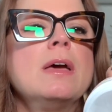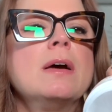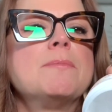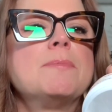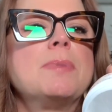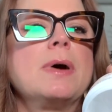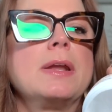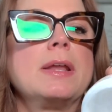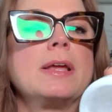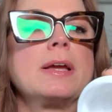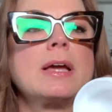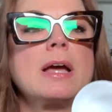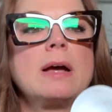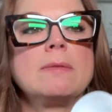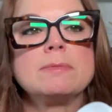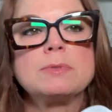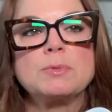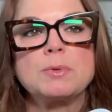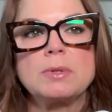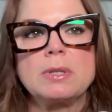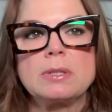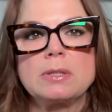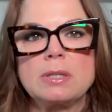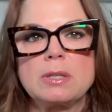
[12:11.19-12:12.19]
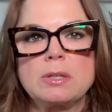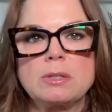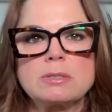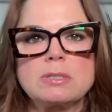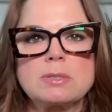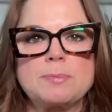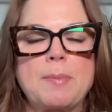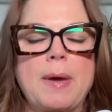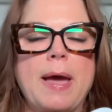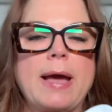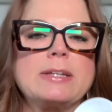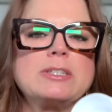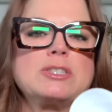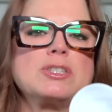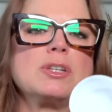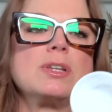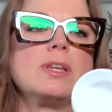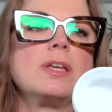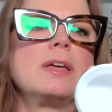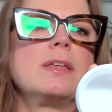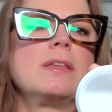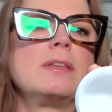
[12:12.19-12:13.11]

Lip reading: But it comes with a little spatula,